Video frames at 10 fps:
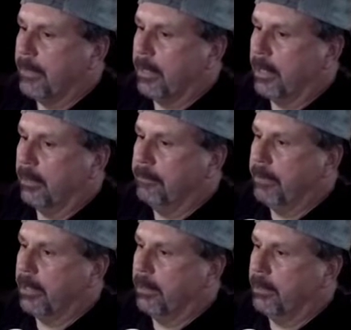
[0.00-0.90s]

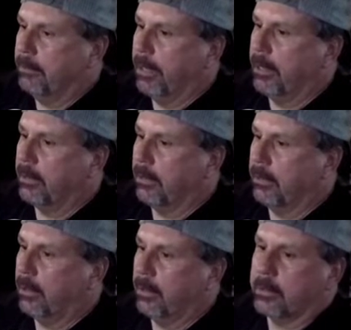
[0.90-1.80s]
But you're better to
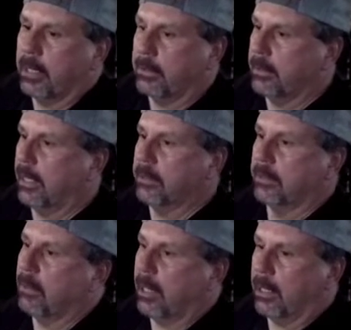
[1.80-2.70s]
learn all the styles, not
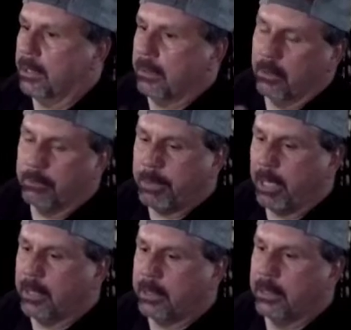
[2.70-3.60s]
just rock. Learn
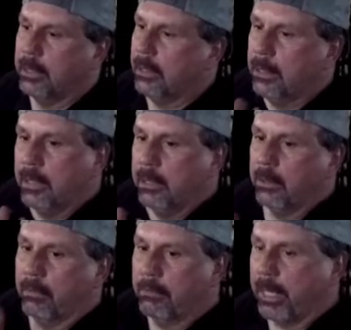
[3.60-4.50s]
punk,
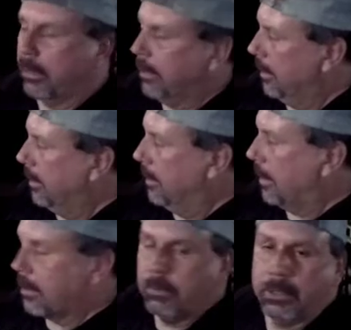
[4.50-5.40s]
learn metal.
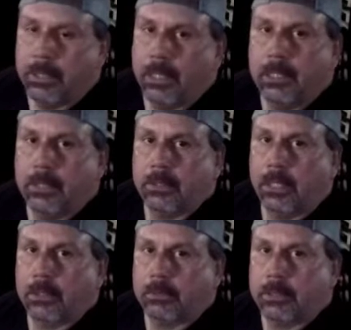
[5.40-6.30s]
That's one thing I need to
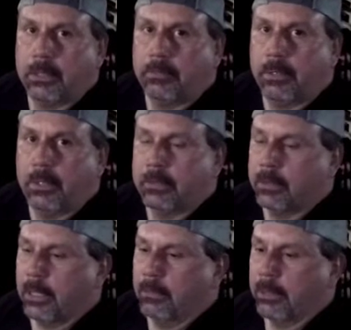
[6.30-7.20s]
challenge myself on, is
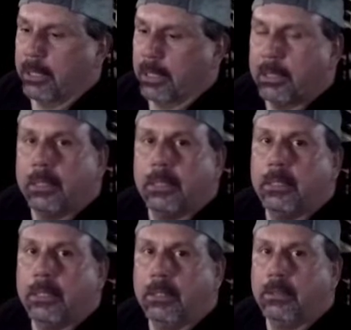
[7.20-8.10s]
a double kick
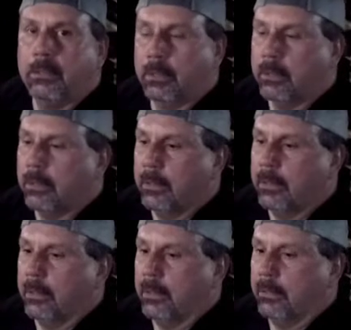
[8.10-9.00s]
and doing
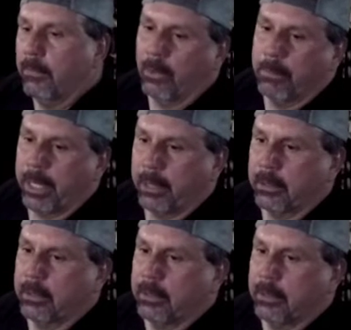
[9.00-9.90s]
more metal.
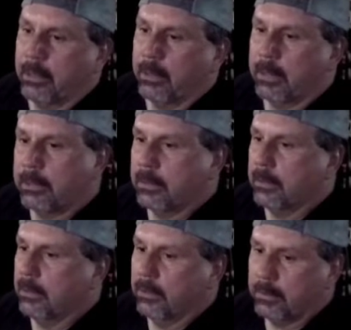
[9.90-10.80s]
Now that's
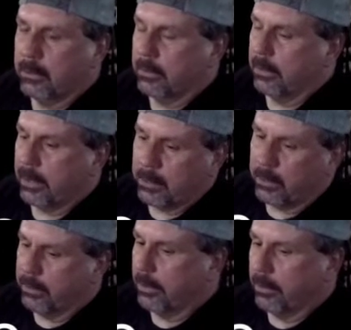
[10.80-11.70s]
a
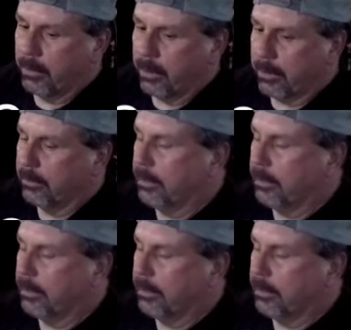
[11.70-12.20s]
whole other world.